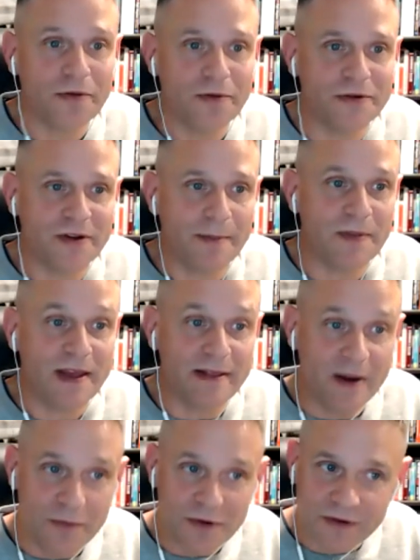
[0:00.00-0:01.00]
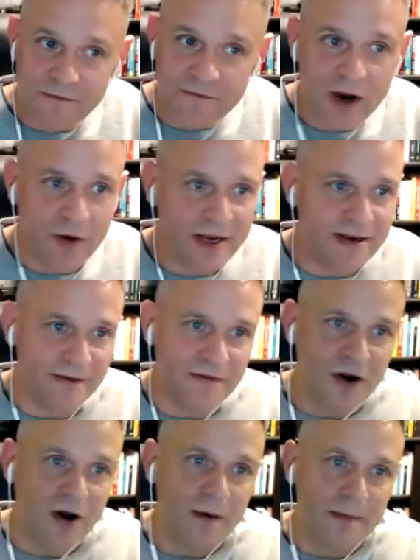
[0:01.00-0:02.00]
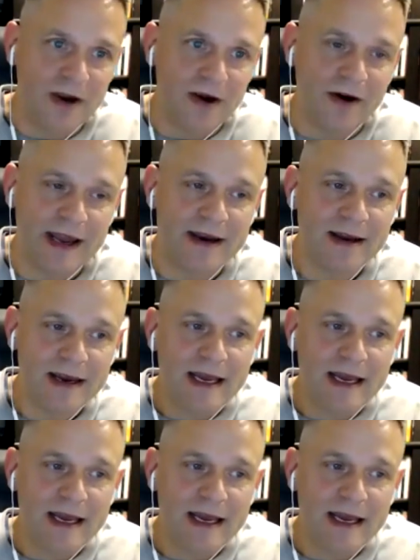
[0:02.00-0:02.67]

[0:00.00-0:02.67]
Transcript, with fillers: through something that was a very difficult period